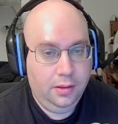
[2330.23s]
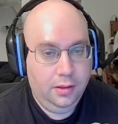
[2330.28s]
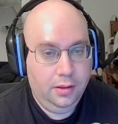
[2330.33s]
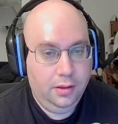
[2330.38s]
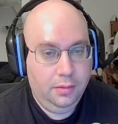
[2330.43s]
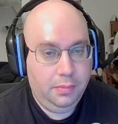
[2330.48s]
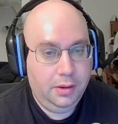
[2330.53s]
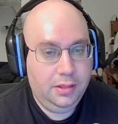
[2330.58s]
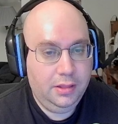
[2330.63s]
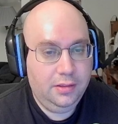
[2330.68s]

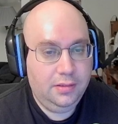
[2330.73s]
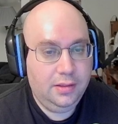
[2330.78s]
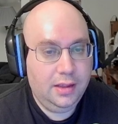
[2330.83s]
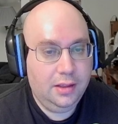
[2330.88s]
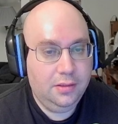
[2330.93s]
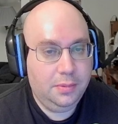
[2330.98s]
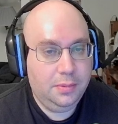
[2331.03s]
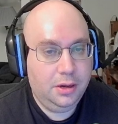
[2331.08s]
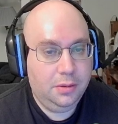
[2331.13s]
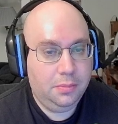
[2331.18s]
But this has
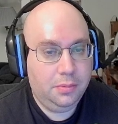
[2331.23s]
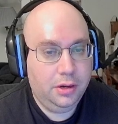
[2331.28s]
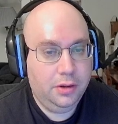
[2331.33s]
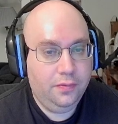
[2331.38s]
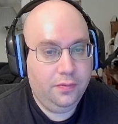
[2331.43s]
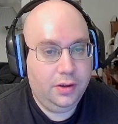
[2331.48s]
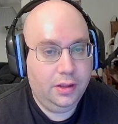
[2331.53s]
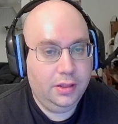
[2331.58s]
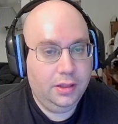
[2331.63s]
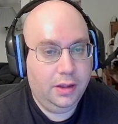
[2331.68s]
been a pretty
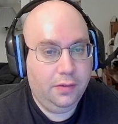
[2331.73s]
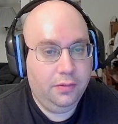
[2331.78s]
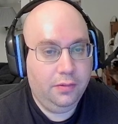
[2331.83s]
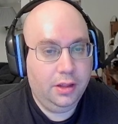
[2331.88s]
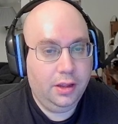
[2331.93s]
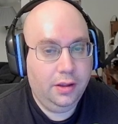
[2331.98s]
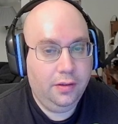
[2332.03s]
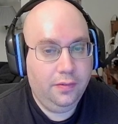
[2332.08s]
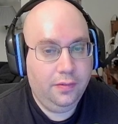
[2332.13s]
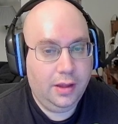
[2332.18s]
fun level.
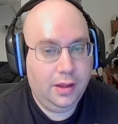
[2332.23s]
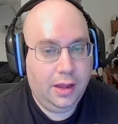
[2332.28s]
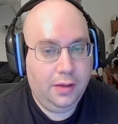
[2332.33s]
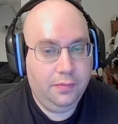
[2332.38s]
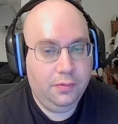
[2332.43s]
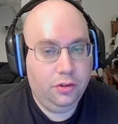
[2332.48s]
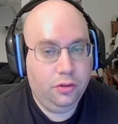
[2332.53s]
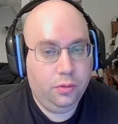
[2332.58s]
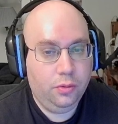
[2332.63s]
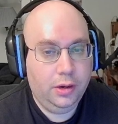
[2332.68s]
I have
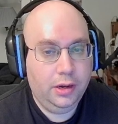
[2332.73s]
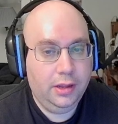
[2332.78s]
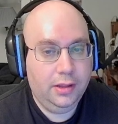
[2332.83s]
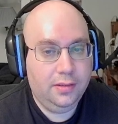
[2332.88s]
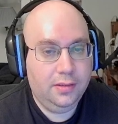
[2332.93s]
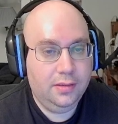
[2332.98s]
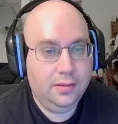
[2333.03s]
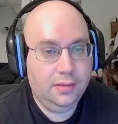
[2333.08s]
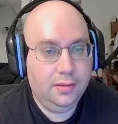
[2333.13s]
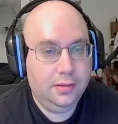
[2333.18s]
enjoyed
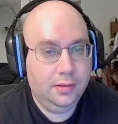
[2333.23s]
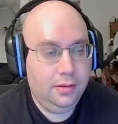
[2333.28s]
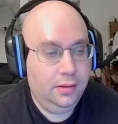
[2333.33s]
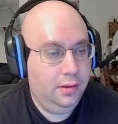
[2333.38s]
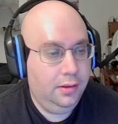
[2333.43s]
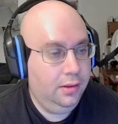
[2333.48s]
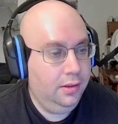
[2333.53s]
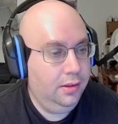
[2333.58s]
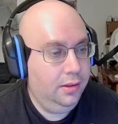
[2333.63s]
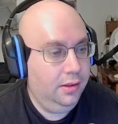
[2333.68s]
it.
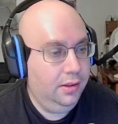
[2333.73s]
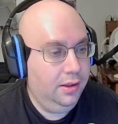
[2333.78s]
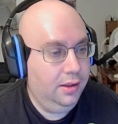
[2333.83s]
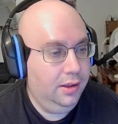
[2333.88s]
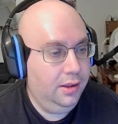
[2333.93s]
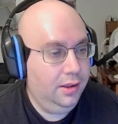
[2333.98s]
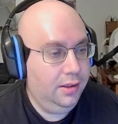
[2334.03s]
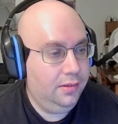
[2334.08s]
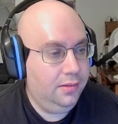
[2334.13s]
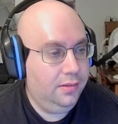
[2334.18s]

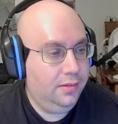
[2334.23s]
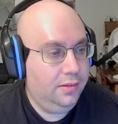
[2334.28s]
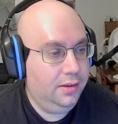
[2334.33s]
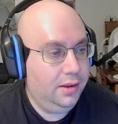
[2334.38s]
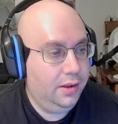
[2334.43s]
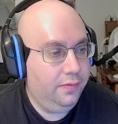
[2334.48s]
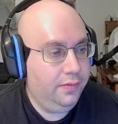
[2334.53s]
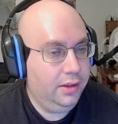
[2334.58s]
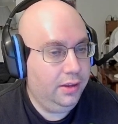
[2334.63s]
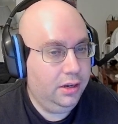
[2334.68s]
It's
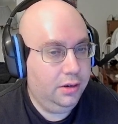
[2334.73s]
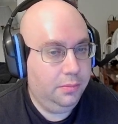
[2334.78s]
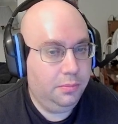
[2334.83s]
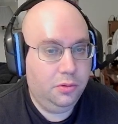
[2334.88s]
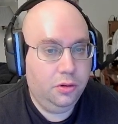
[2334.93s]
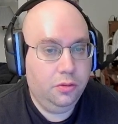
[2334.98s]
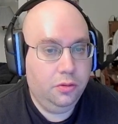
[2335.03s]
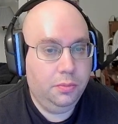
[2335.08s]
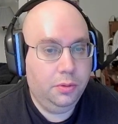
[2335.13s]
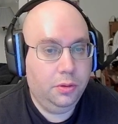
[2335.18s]
definitely an
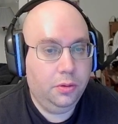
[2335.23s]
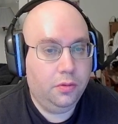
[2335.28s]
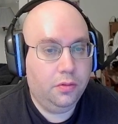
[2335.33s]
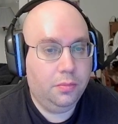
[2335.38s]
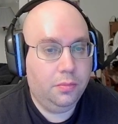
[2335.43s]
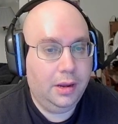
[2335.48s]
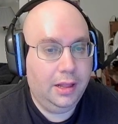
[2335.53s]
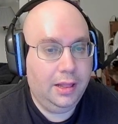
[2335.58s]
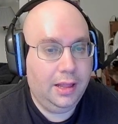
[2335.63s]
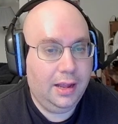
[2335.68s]
improvement over
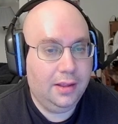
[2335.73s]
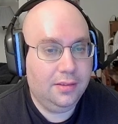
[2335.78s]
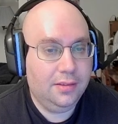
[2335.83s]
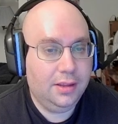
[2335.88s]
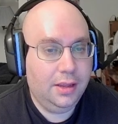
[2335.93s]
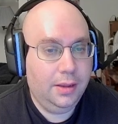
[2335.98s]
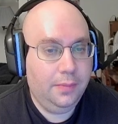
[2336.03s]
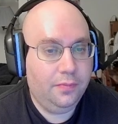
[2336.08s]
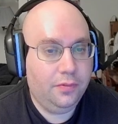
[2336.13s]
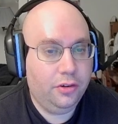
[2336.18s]
my last
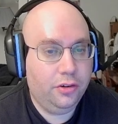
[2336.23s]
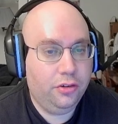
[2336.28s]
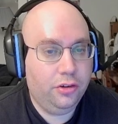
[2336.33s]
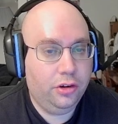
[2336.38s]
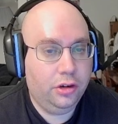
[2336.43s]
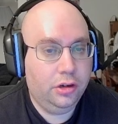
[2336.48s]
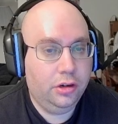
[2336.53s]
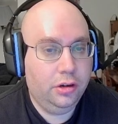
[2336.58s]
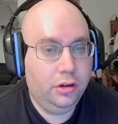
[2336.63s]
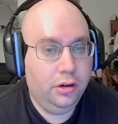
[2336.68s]
game for sure.
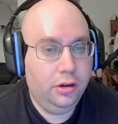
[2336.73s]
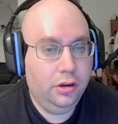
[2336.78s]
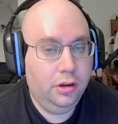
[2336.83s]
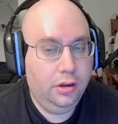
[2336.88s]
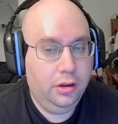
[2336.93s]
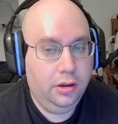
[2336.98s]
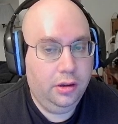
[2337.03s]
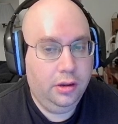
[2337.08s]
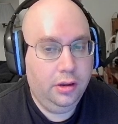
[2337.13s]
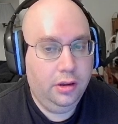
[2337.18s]

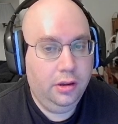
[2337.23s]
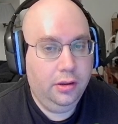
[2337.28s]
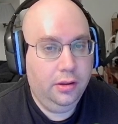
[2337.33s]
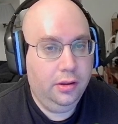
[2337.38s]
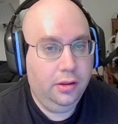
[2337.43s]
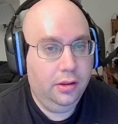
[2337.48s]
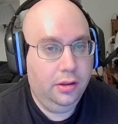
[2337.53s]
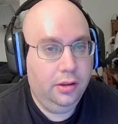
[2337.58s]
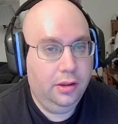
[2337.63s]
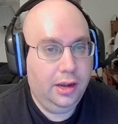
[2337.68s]

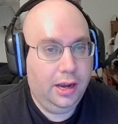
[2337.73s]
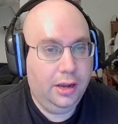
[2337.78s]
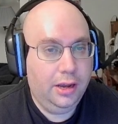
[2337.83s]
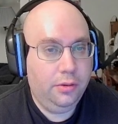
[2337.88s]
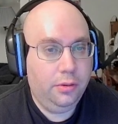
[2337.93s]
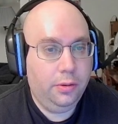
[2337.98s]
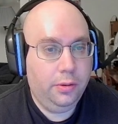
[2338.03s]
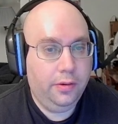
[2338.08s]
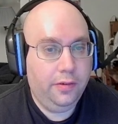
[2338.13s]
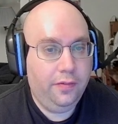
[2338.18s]
I don't
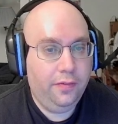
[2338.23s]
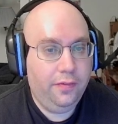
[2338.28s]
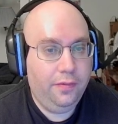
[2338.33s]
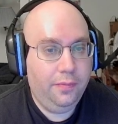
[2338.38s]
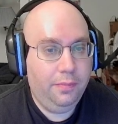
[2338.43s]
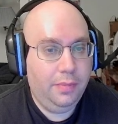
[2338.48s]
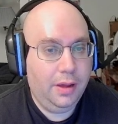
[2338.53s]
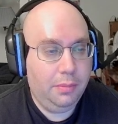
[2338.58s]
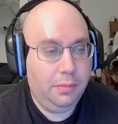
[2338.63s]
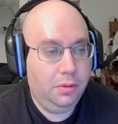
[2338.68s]
know if
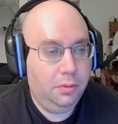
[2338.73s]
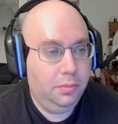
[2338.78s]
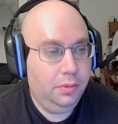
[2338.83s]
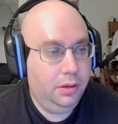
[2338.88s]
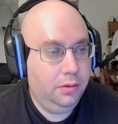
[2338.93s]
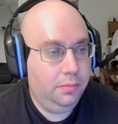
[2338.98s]
Pebberly